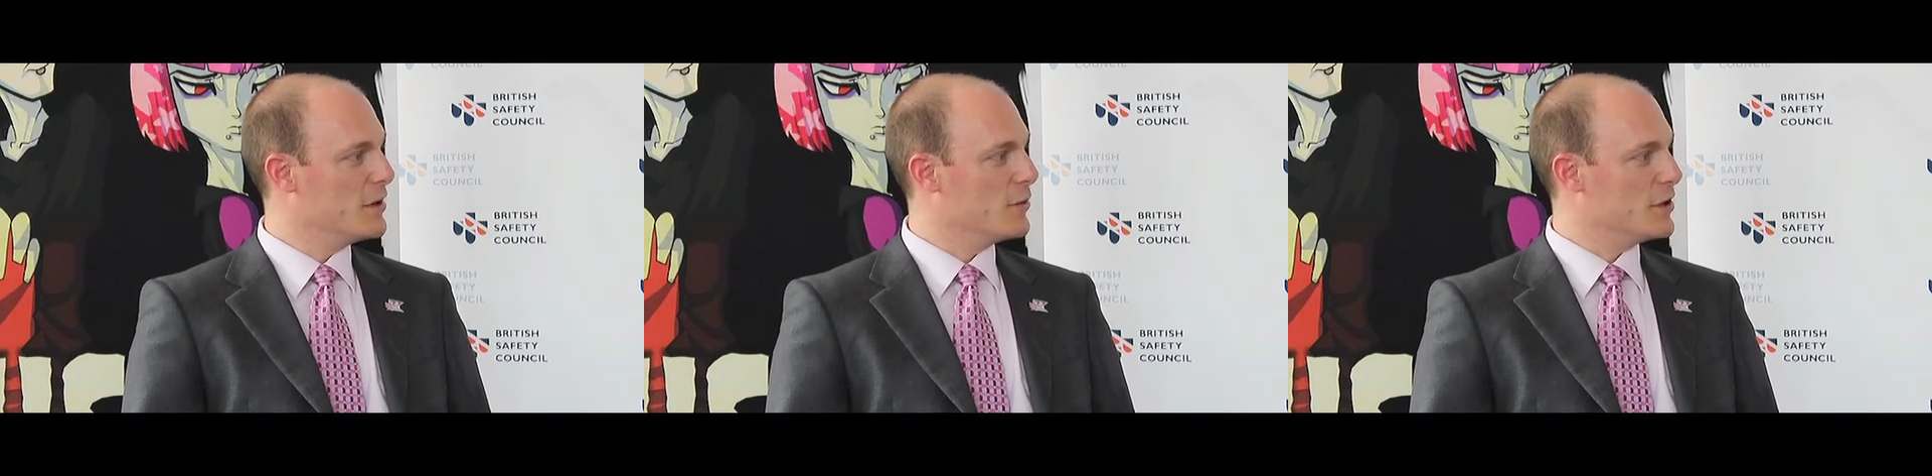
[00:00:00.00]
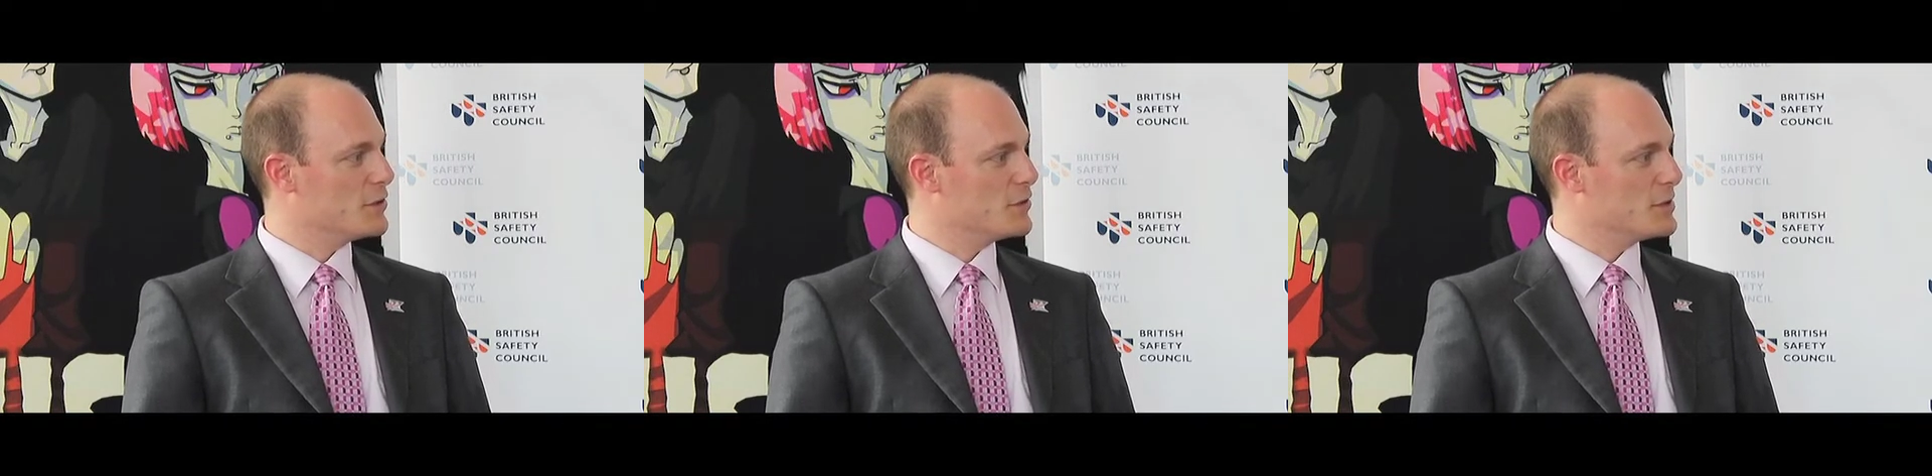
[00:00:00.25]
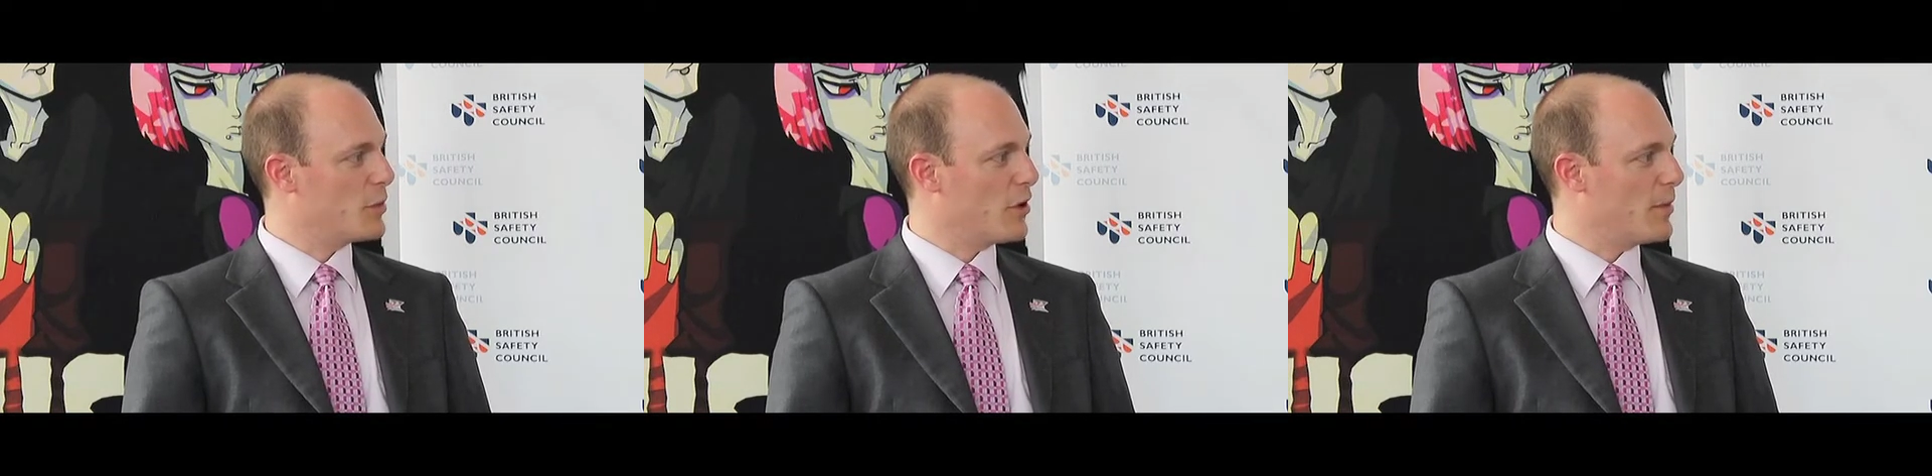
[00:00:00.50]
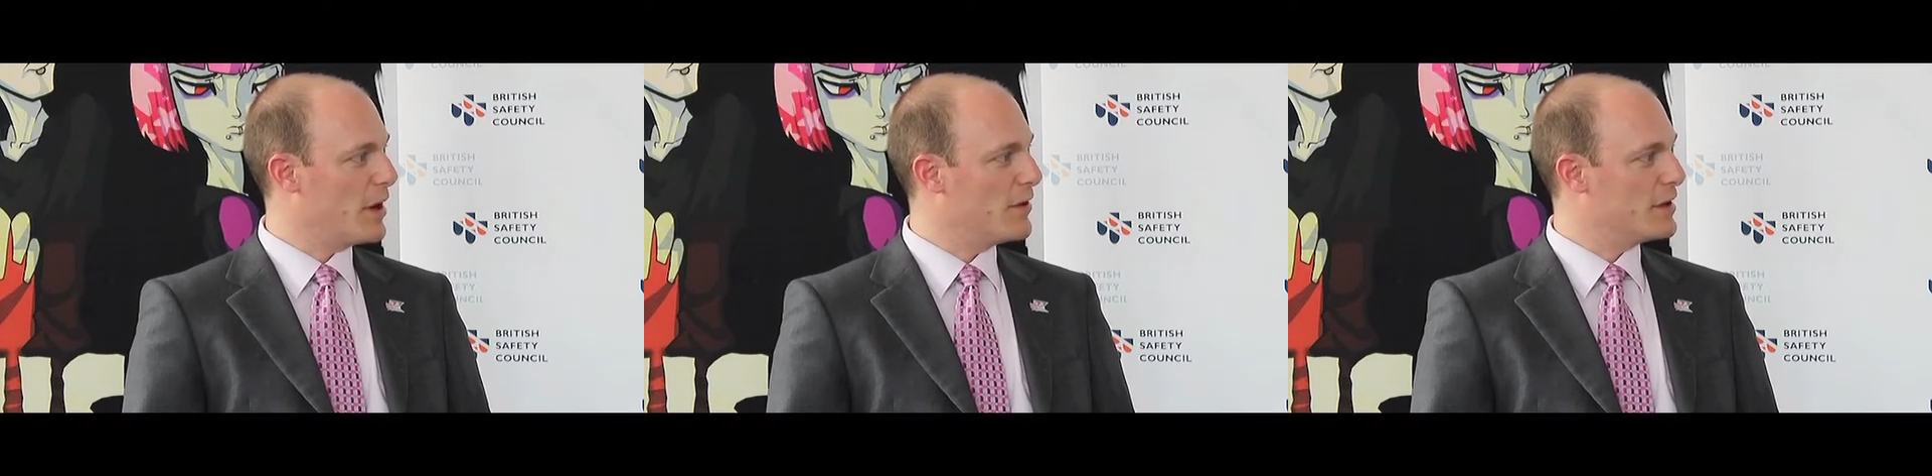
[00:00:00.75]
which was
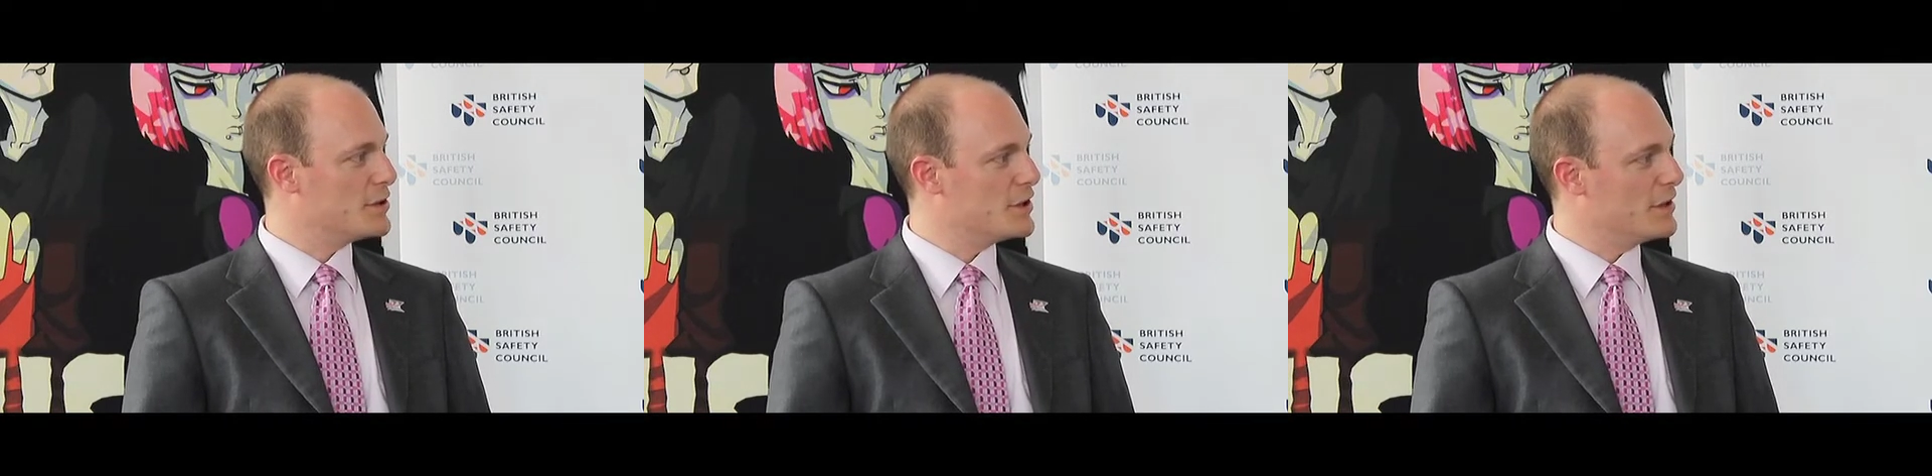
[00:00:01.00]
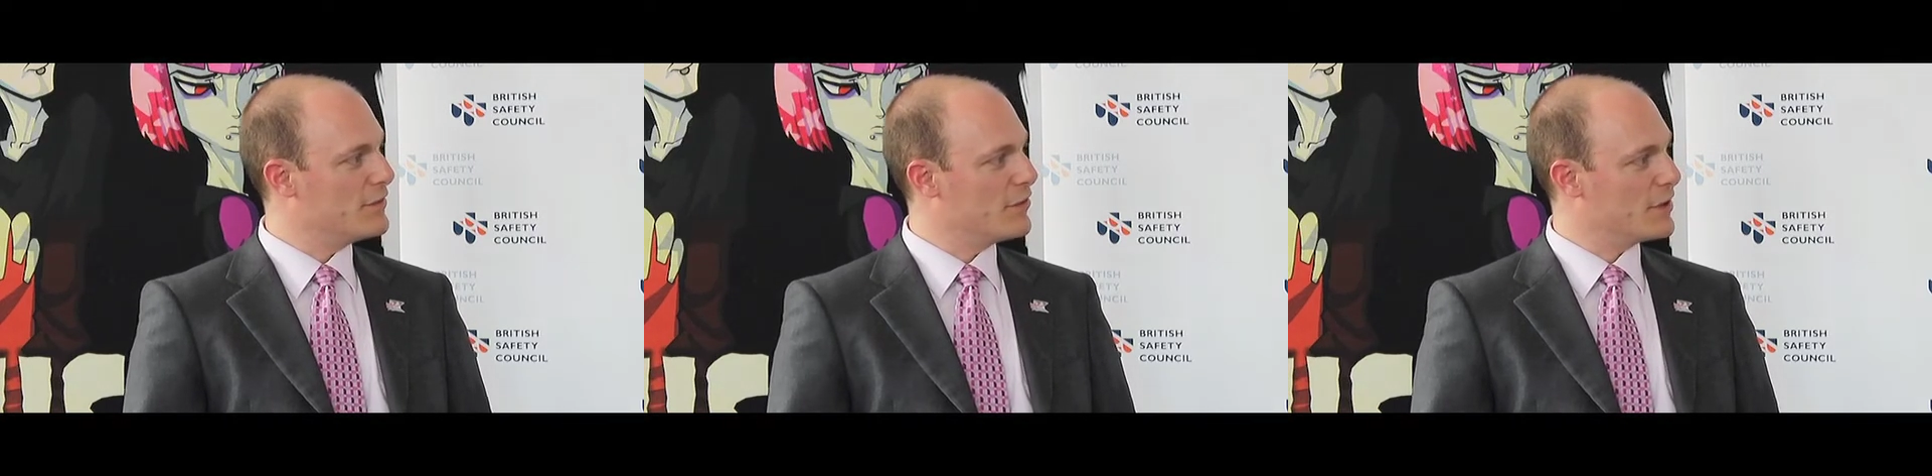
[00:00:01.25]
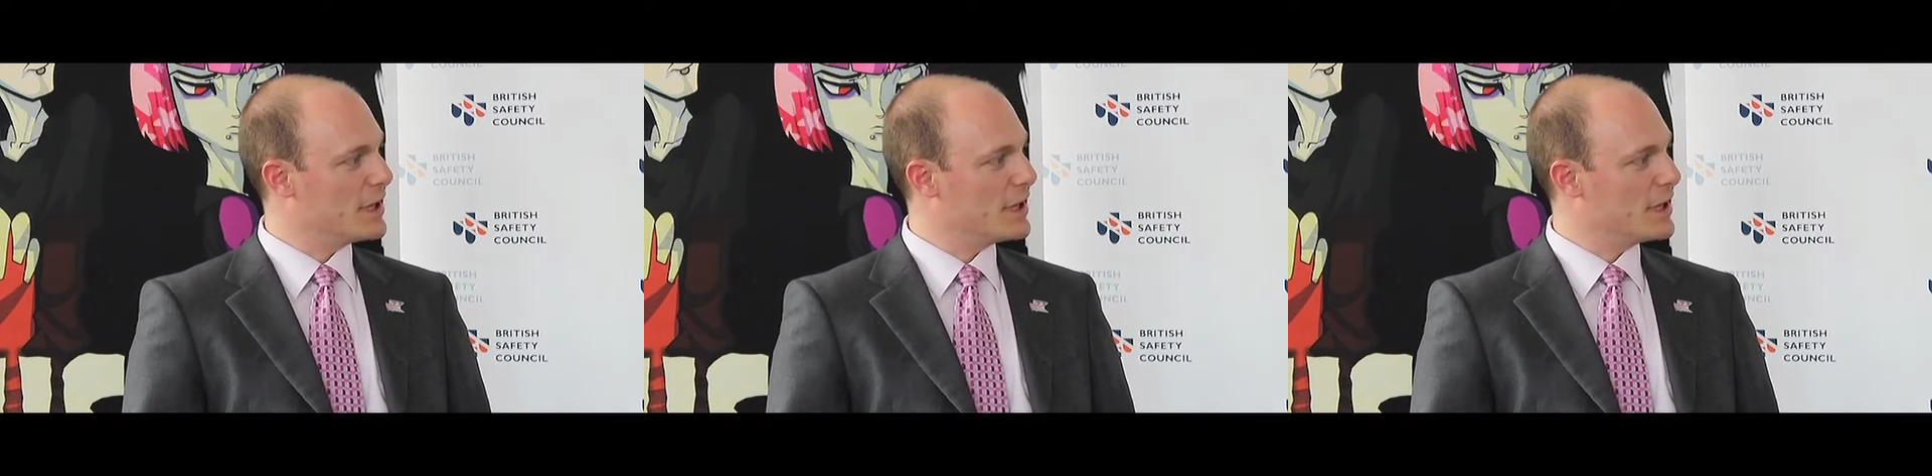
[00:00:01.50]
primarily achieved through